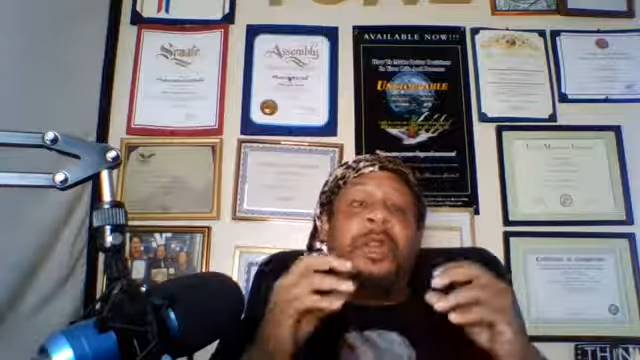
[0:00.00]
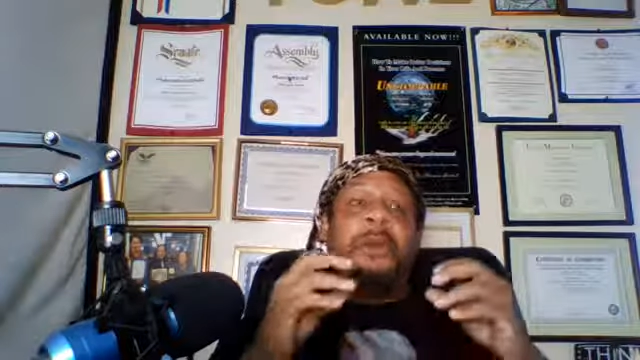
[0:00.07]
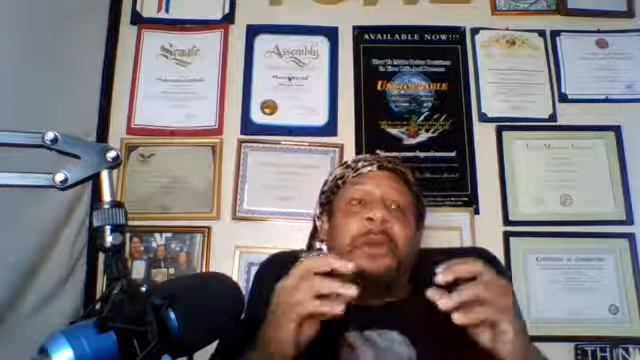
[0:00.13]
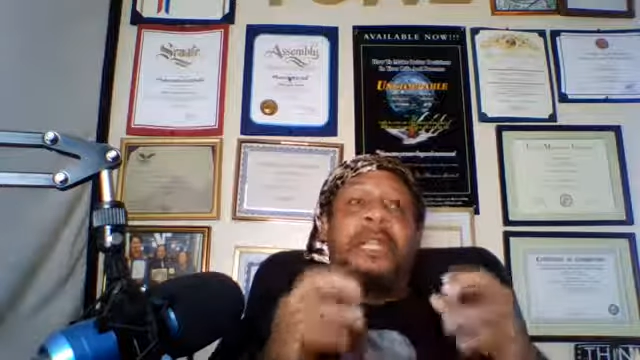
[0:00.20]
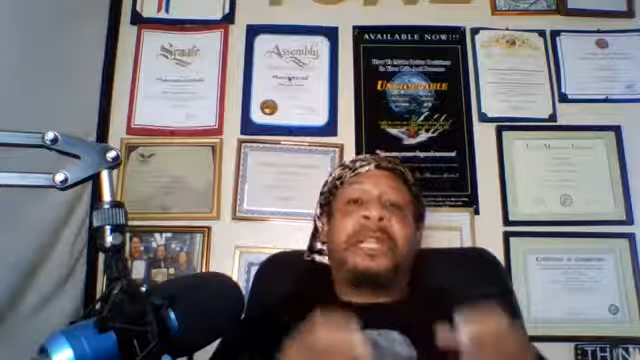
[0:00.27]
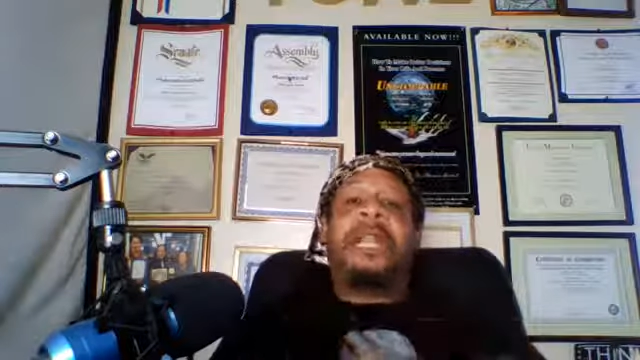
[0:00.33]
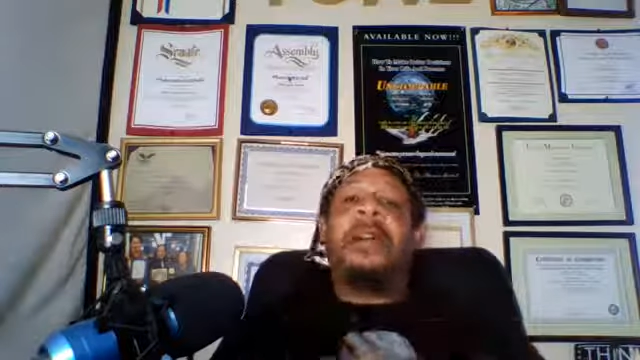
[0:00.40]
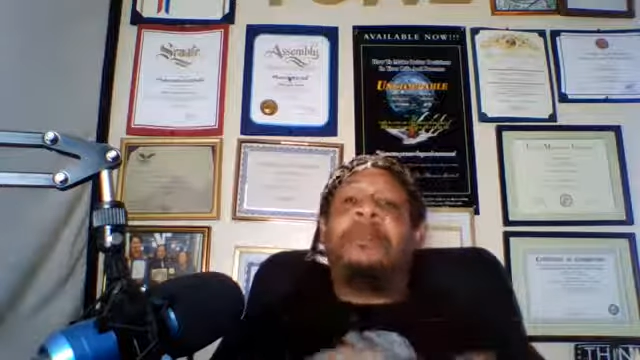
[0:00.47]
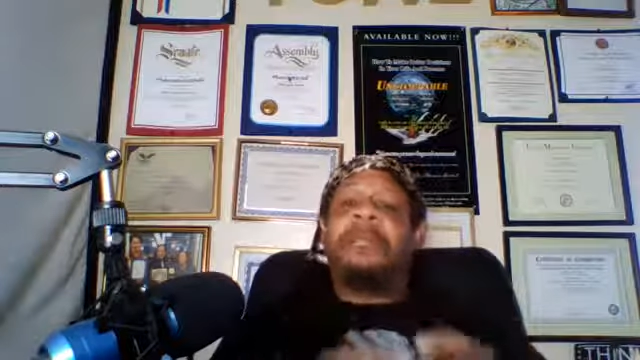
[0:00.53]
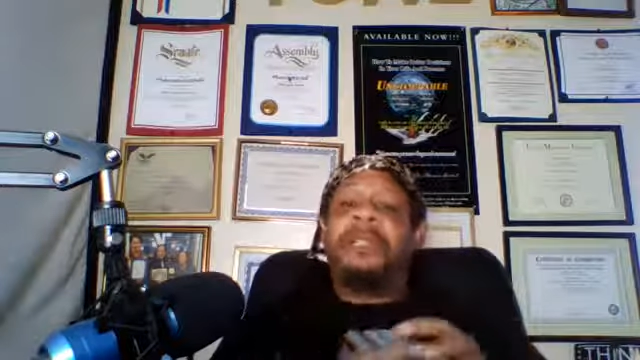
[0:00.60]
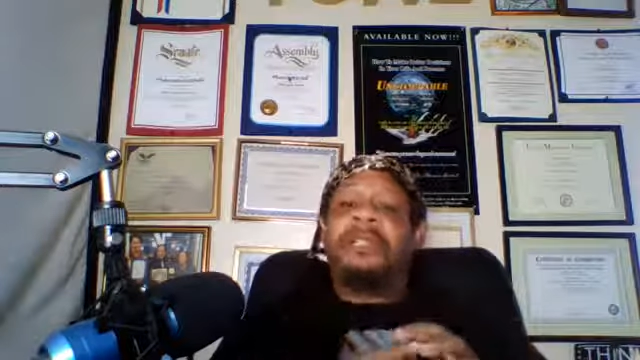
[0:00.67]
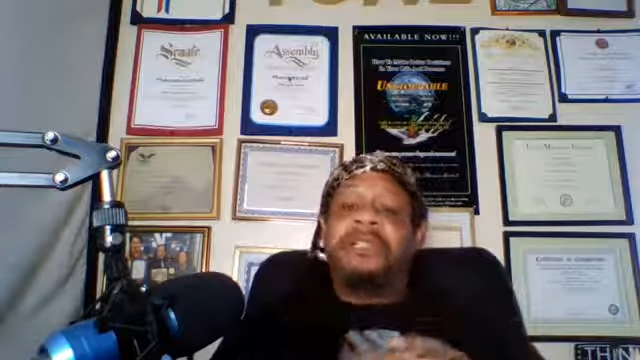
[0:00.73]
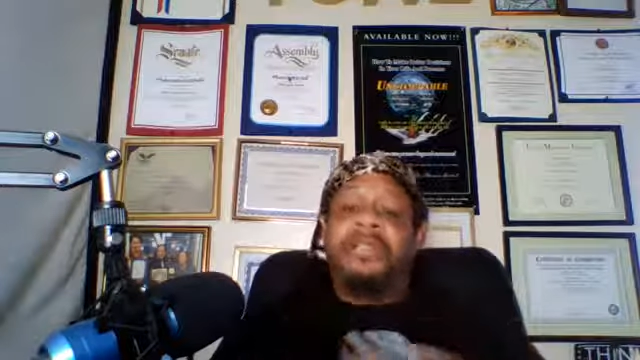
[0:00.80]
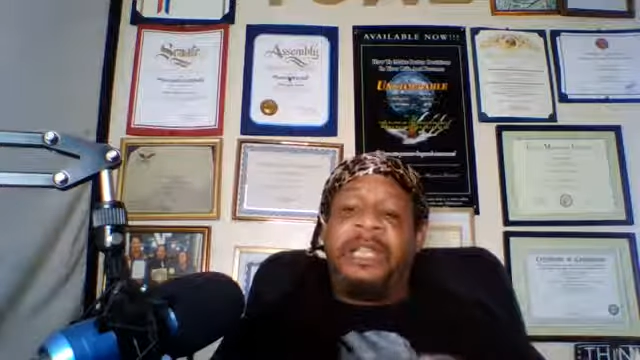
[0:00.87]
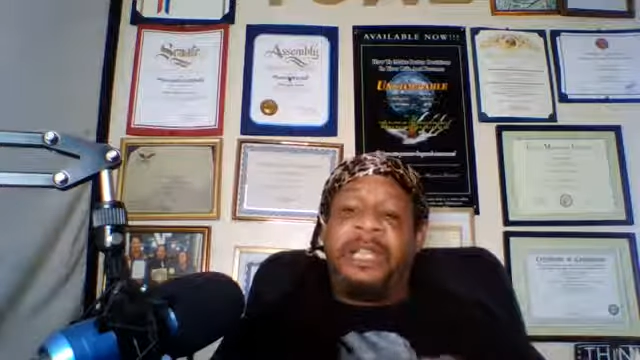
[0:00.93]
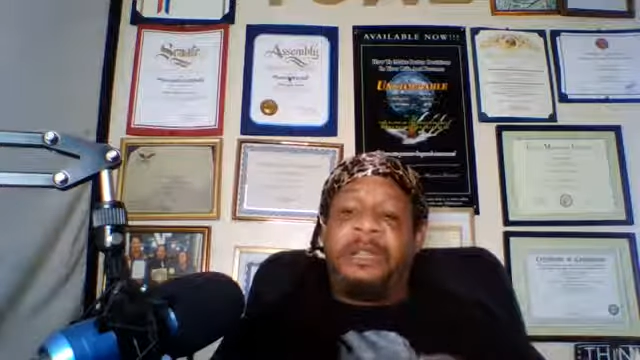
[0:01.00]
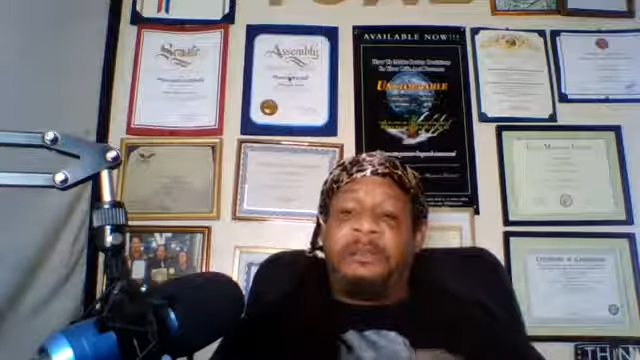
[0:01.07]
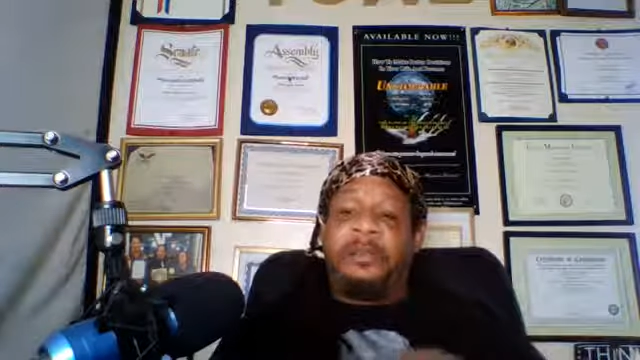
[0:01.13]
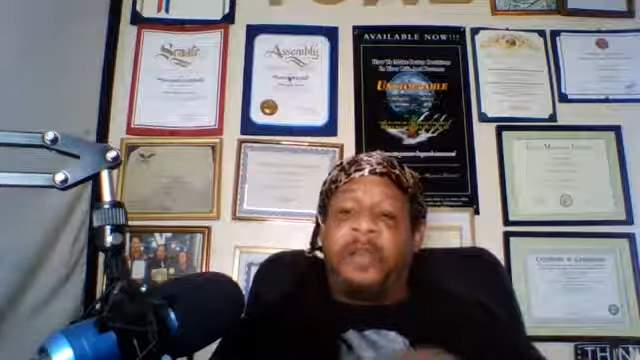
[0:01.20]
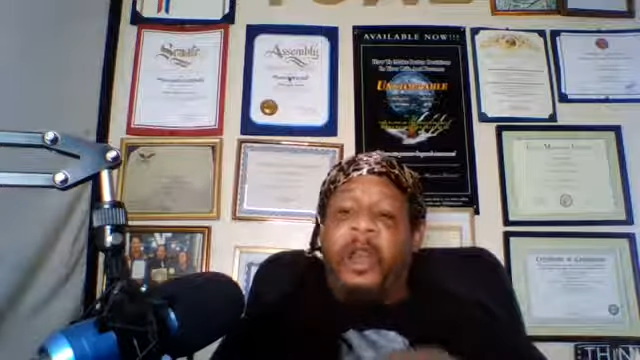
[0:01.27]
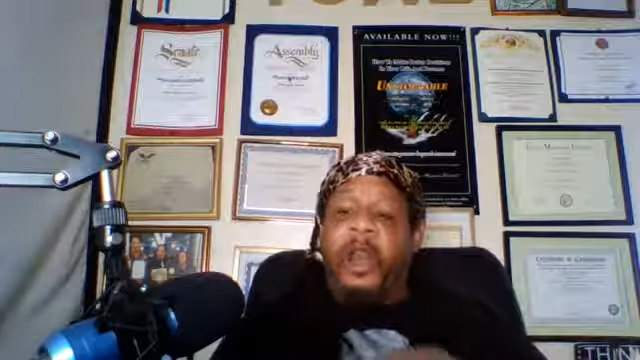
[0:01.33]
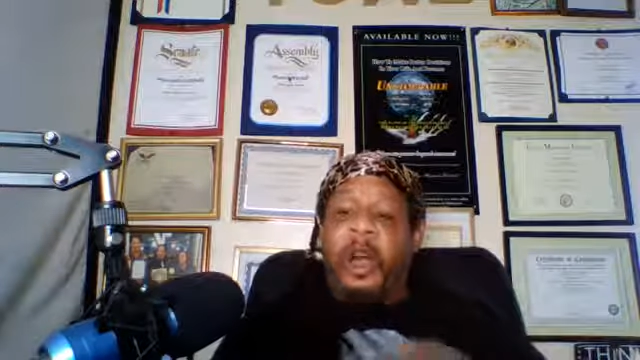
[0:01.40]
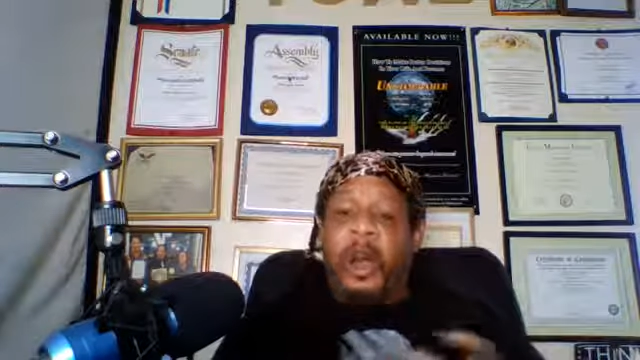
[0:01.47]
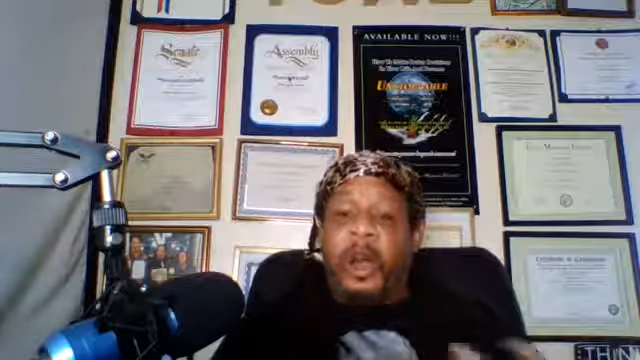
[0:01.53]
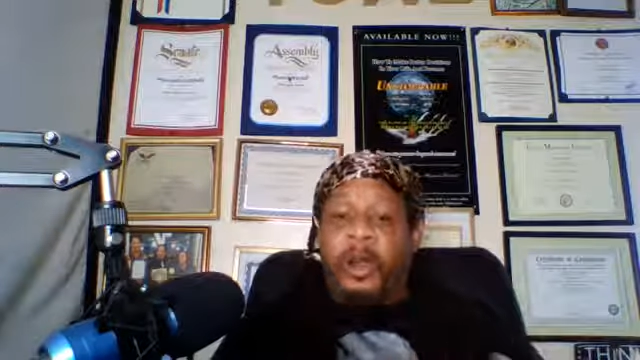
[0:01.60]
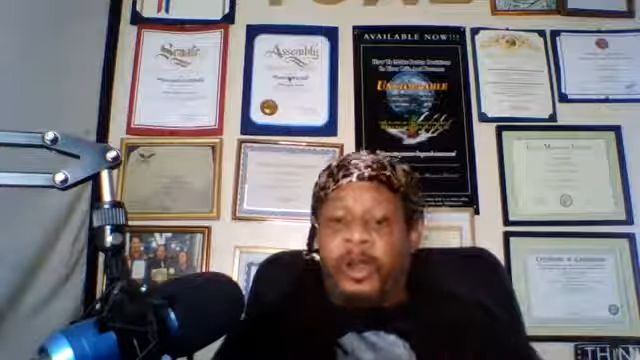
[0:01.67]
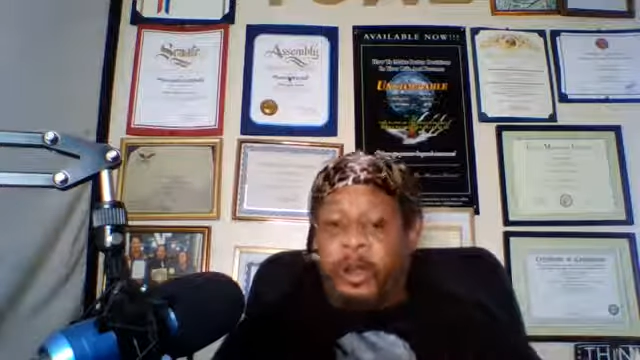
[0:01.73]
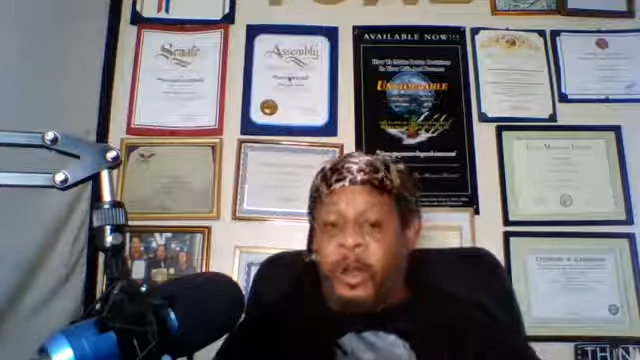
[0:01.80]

become exempt all